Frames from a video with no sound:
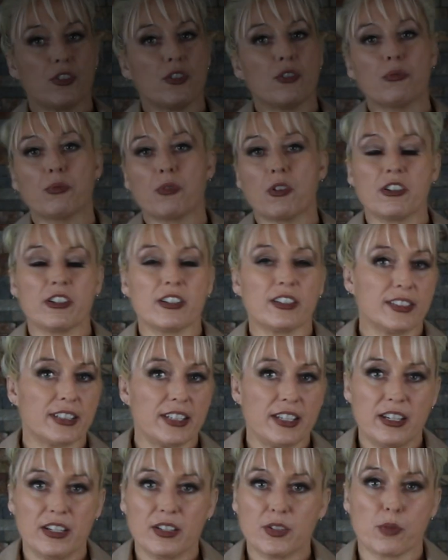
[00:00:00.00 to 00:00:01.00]
no
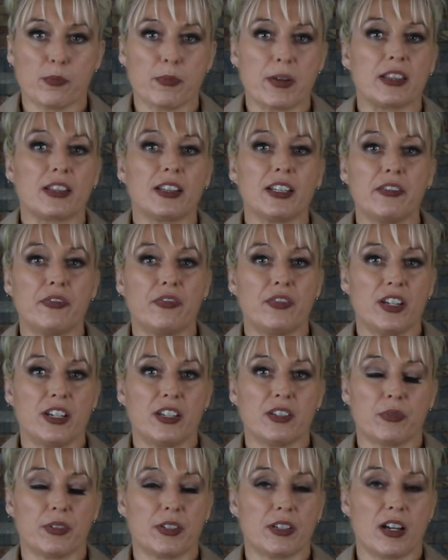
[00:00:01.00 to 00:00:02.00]
royalties or monthly
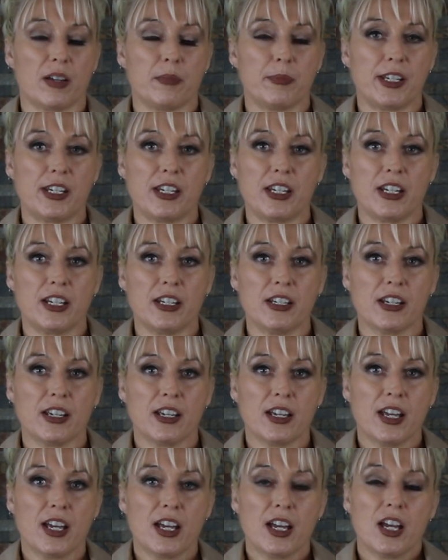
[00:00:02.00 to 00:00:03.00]
fees with Time to Eat.
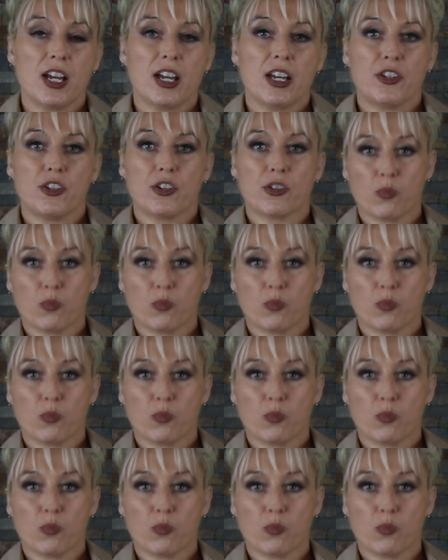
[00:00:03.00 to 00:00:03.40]
Your